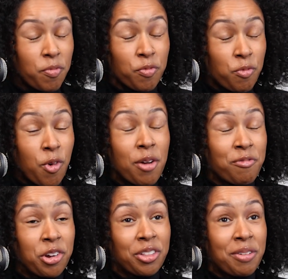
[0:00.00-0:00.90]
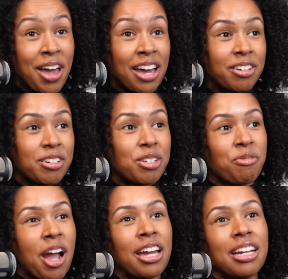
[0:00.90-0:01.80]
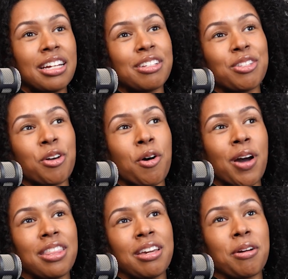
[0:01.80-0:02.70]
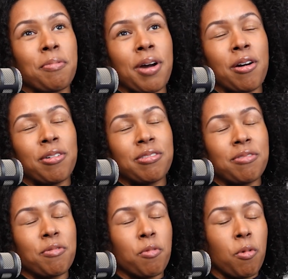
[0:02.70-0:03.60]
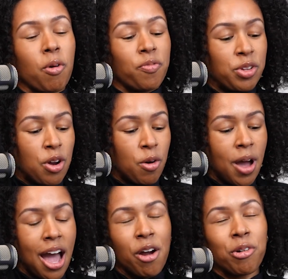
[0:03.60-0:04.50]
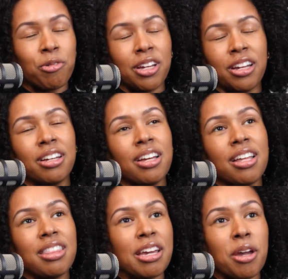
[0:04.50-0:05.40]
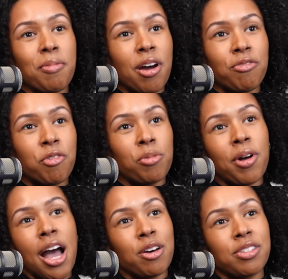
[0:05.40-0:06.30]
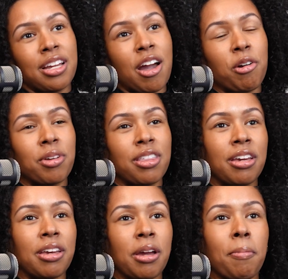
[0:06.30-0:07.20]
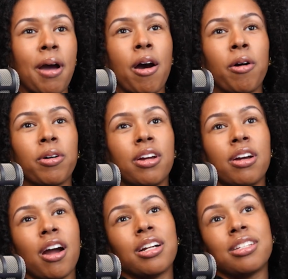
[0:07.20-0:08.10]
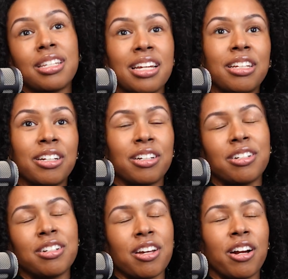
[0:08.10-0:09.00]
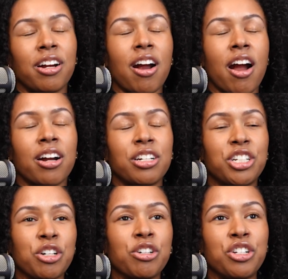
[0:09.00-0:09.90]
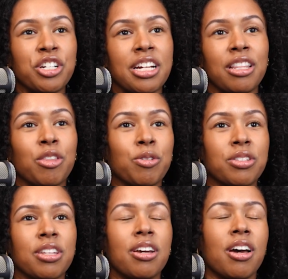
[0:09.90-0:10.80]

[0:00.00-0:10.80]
what really matters, right? And so I think about, how are we thinking about affordable housing? How are we thinking about our seniors, our children, those